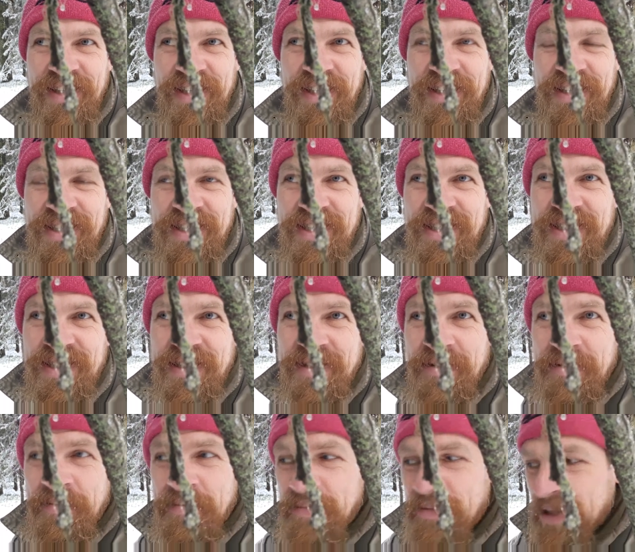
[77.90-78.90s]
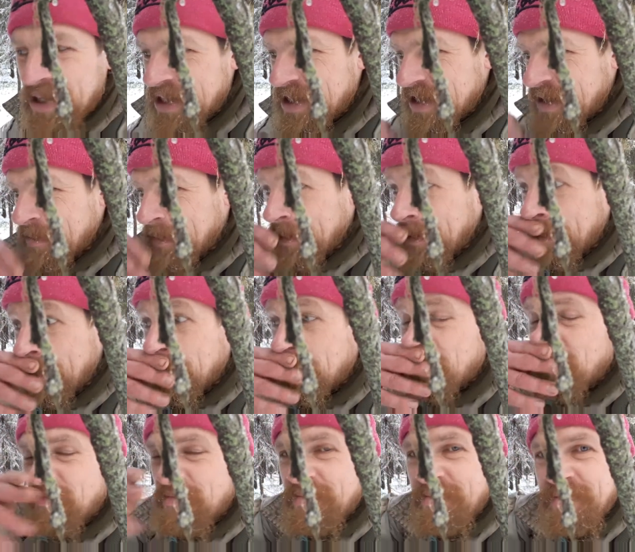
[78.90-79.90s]
it's like somehow
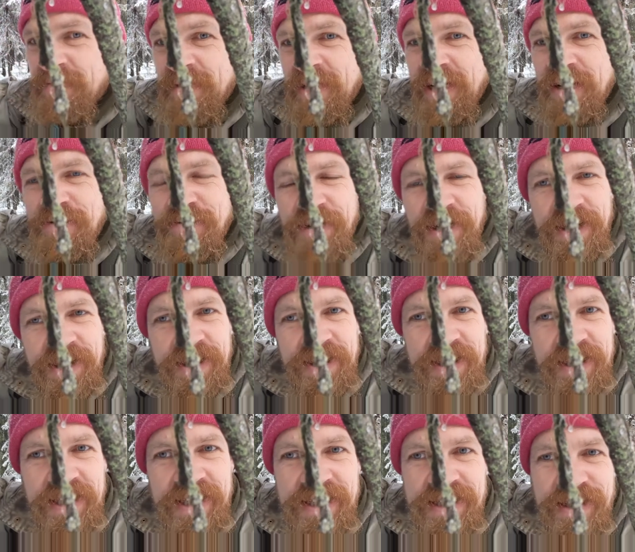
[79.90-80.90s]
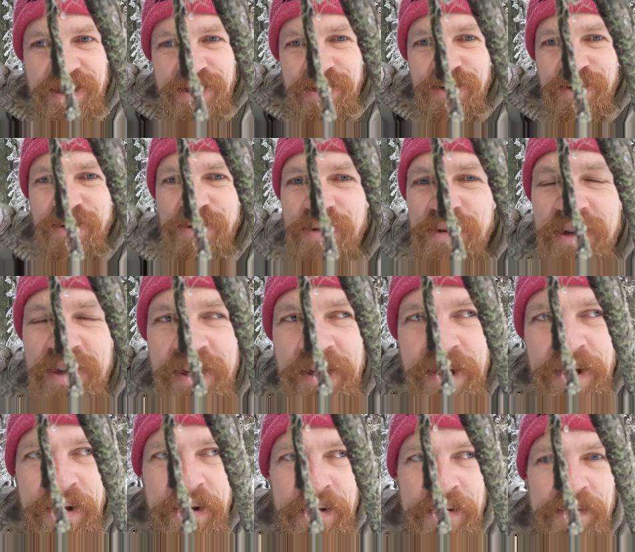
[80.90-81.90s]
I find it easy
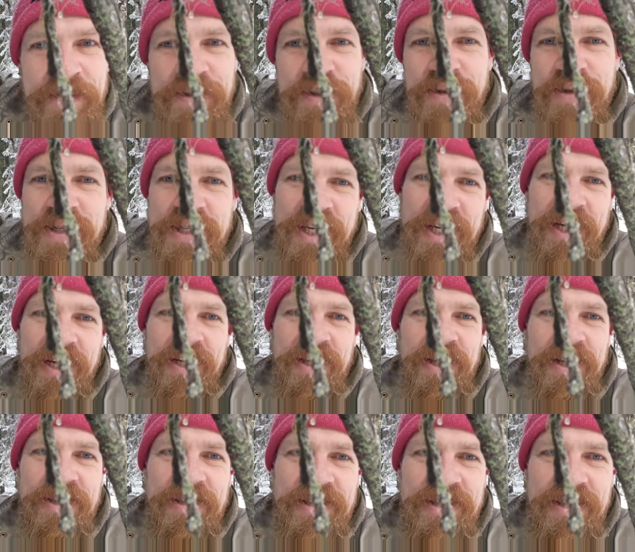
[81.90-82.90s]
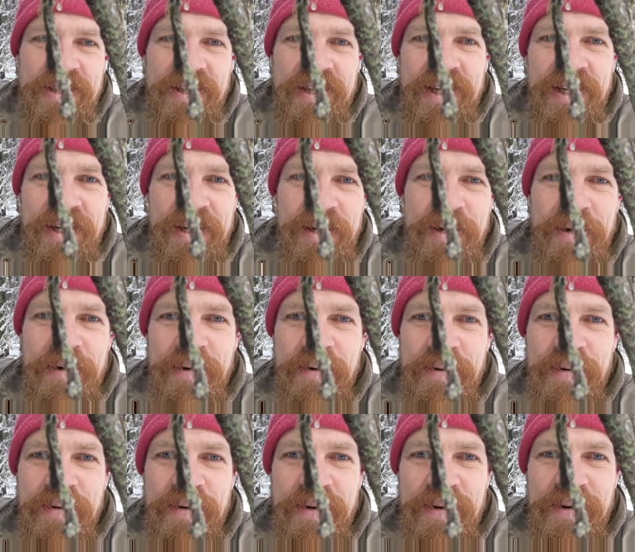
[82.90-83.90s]
to say that
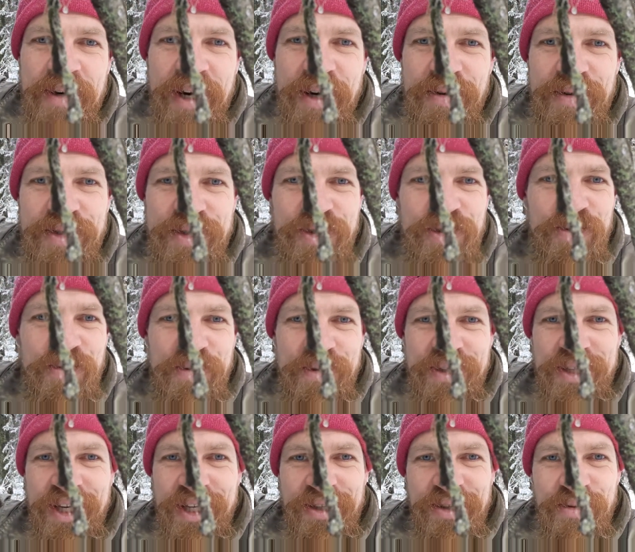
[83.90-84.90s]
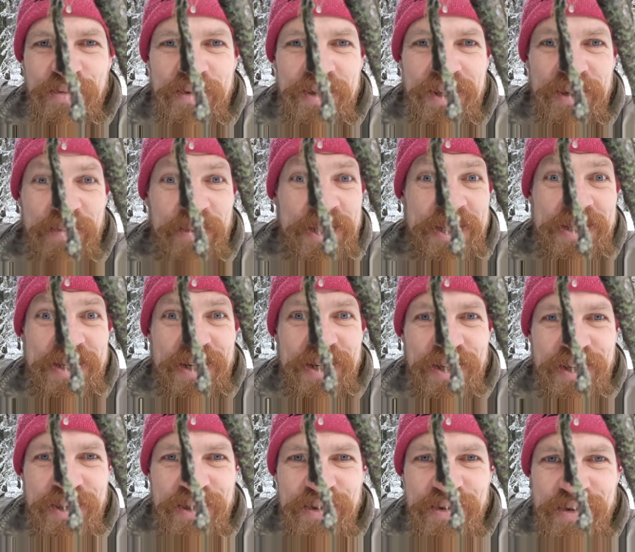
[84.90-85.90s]
how stupid can you be,
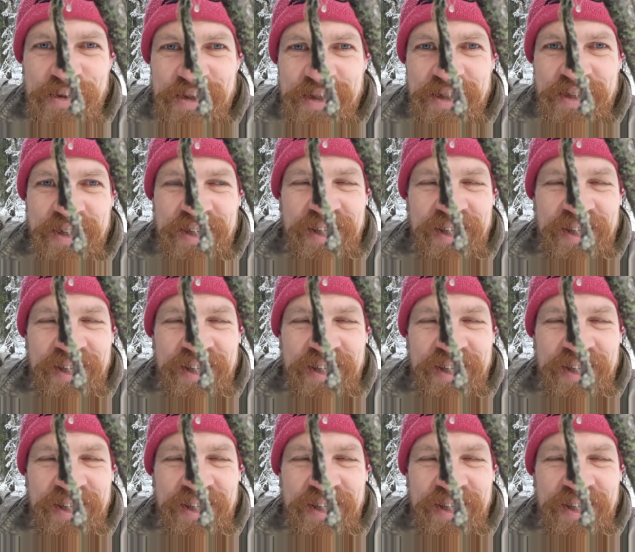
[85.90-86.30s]
Metsähallitus.